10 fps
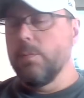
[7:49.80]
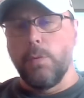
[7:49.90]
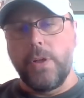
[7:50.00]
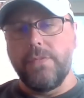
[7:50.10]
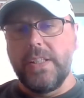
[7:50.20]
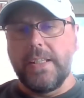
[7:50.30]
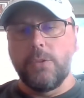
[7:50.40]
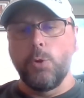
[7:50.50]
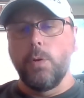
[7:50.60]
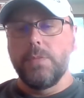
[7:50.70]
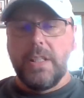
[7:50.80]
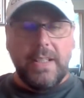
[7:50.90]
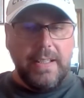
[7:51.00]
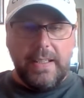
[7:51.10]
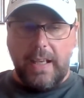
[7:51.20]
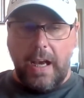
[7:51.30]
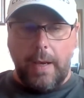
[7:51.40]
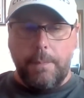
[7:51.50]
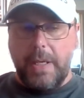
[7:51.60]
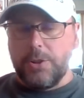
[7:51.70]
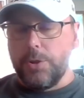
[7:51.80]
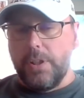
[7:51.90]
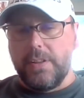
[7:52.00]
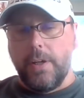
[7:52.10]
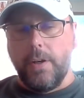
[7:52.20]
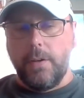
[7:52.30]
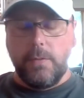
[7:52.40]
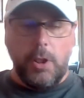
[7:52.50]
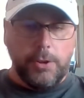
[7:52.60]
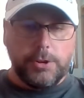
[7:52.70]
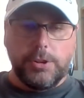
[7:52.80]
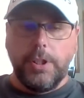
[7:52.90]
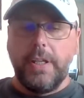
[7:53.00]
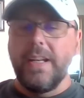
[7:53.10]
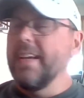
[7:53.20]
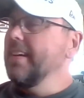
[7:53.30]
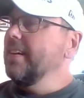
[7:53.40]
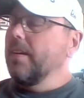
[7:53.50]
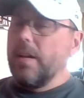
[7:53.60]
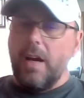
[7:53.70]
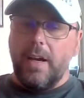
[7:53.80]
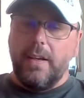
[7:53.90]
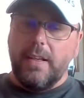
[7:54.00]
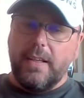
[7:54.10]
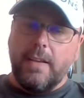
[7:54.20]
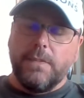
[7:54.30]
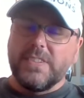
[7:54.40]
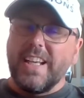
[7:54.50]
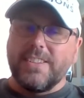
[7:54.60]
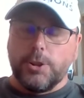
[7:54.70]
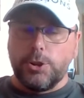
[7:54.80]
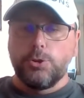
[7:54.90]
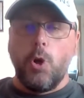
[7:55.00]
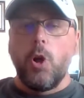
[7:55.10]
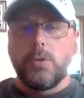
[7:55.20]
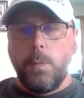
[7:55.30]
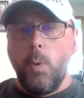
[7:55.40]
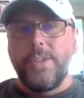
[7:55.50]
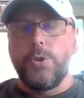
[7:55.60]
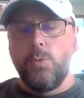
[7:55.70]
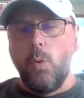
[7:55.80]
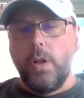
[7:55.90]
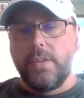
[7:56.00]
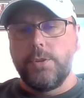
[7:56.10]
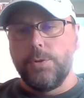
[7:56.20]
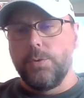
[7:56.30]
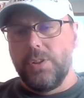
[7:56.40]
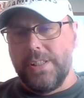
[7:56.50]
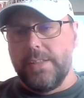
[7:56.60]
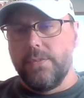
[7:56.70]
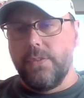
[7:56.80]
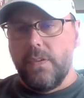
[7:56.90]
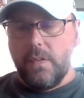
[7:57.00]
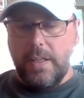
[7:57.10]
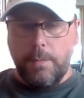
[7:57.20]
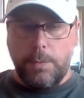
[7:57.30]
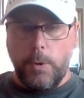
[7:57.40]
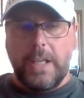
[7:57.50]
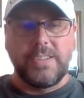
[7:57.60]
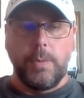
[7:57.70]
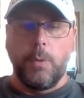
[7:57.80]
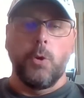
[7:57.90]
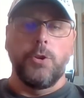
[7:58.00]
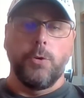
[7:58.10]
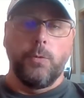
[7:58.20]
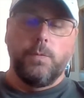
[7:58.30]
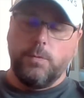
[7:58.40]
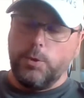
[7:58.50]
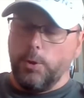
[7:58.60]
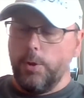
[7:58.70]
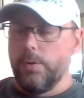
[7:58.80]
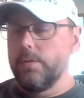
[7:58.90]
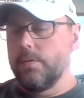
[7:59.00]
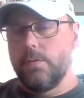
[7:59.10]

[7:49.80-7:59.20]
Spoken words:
Briefly get to them. Make sure that they're understood. Emphasize the strongest points you want to leave impressed upon your